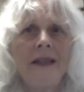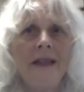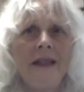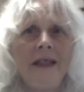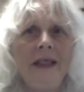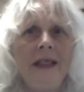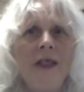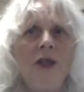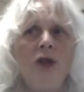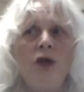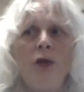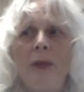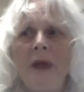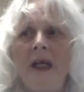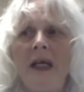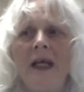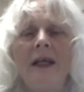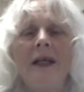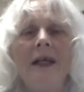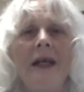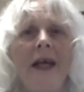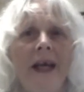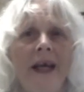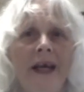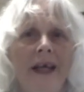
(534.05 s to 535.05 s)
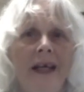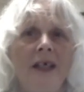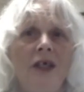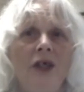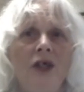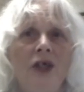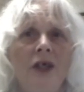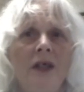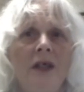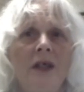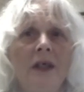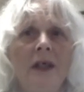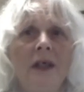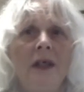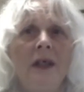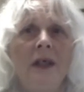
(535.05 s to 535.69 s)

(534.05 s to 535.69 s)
need to be engaged.